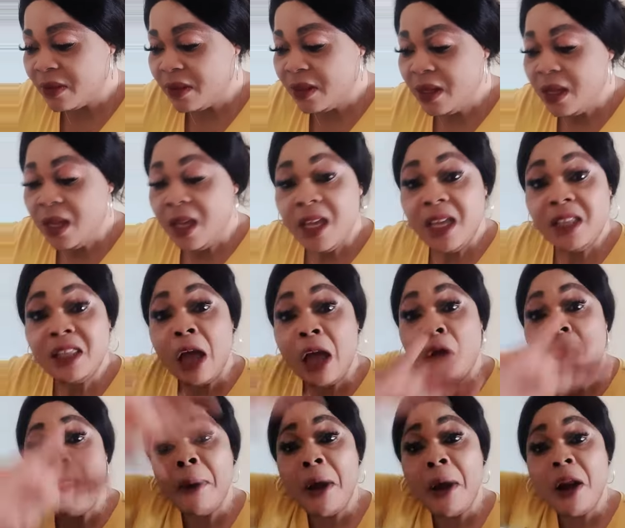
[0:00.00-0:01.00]
You don't
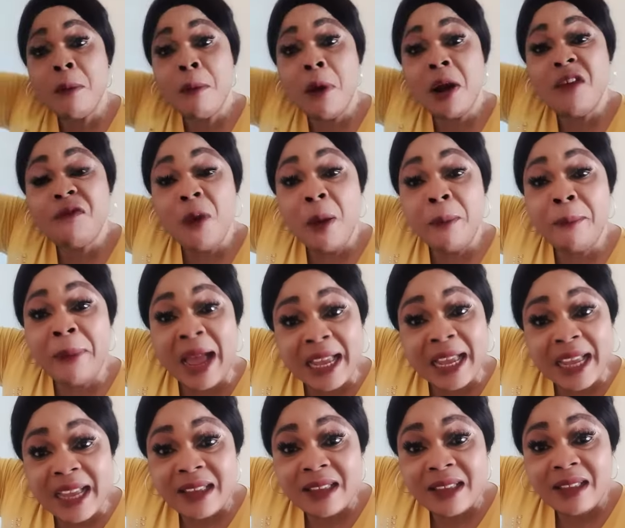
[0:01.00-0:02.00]
go borrow money for a
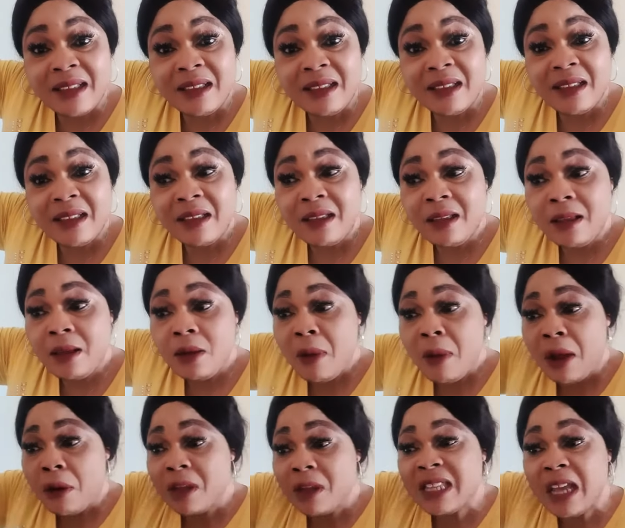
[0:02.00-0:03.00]
bank. We
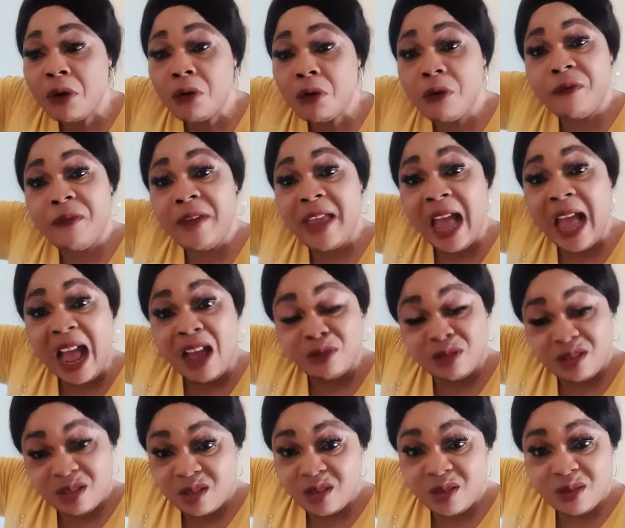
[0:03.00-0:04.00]
got a roofy
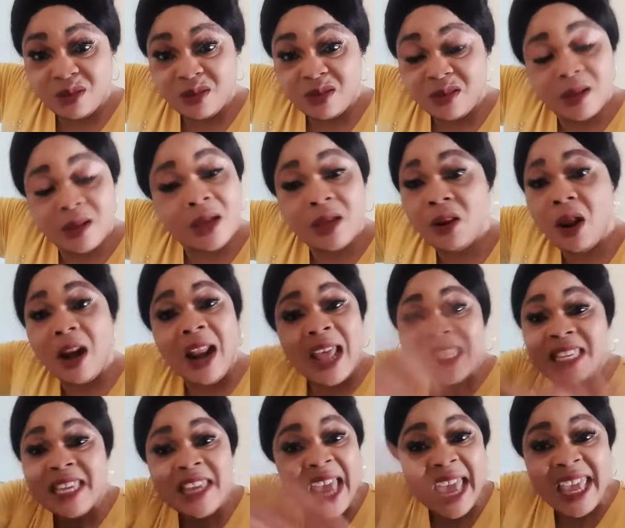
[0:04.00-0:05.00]
house. Not
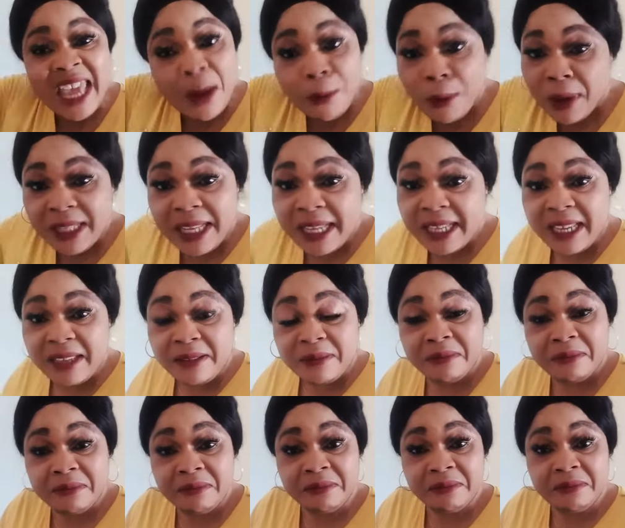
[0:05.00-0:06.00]
letting you hear what they get.
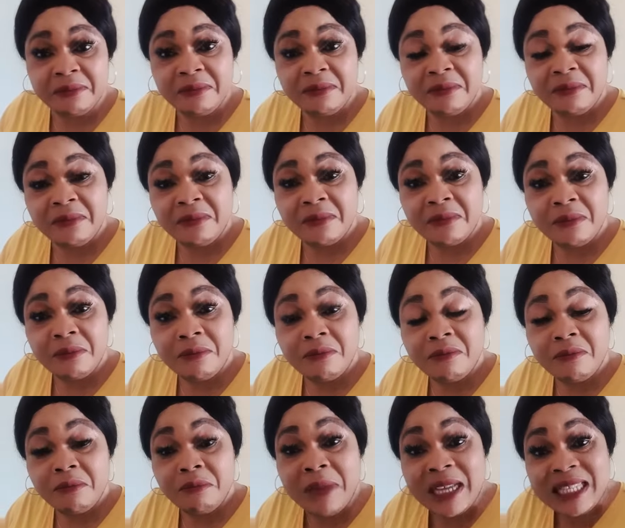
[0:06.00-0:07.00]

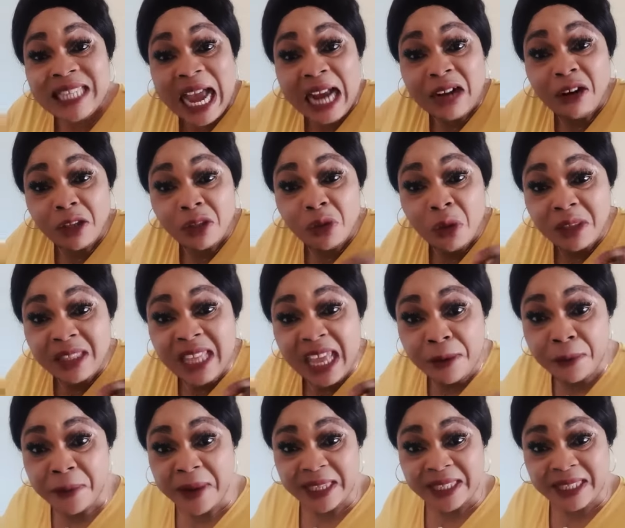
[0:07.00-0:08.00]
Better cloth not day
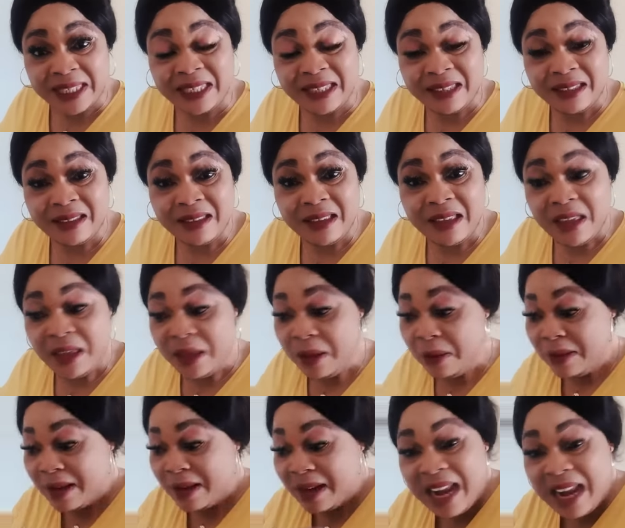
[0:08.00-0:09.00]
waste.
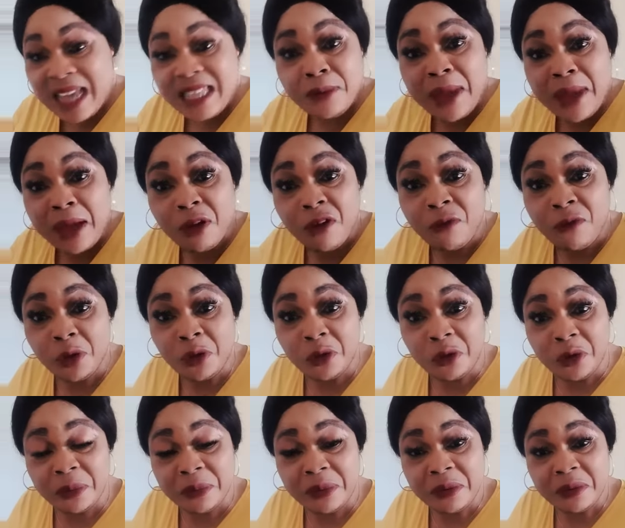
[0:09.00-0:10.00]
Lady wake up for
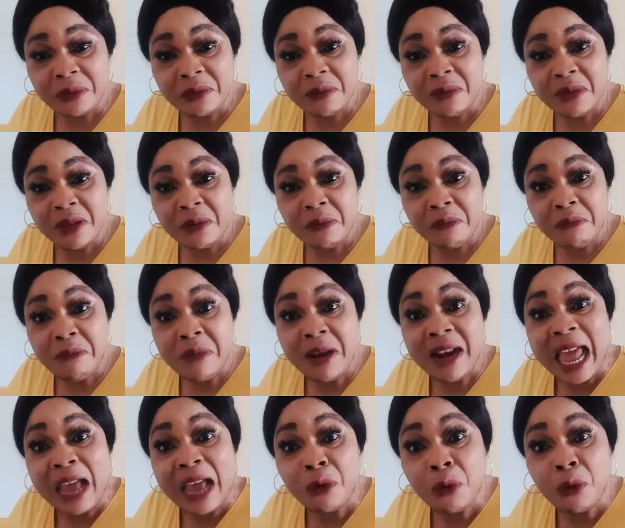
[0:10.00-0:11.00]
Europe. Be
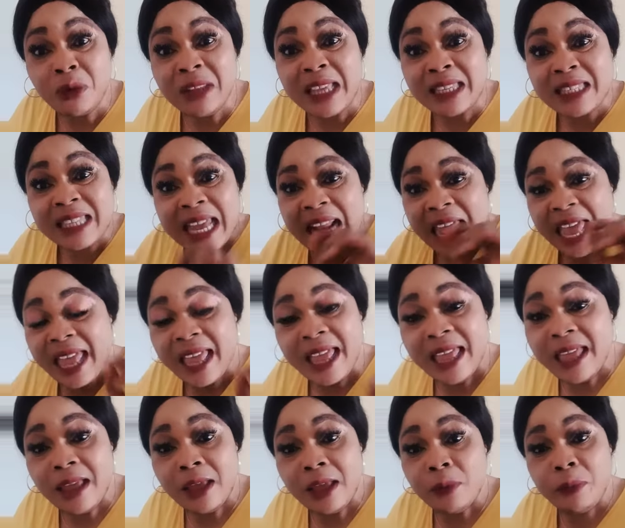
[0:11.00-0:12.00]
like who they sell
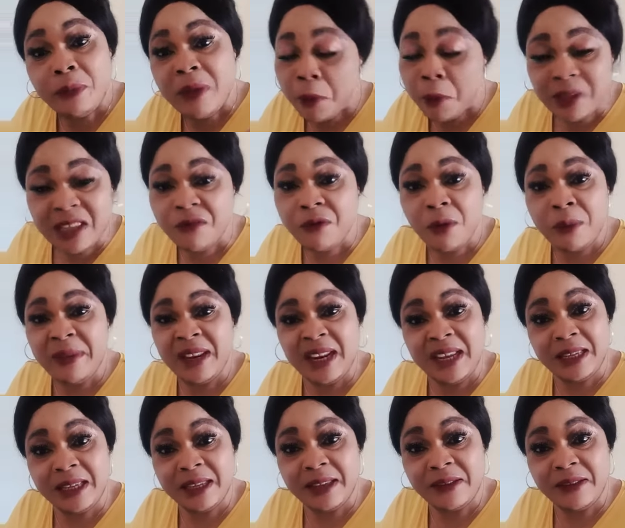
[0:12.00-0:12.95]
pure water for Benin.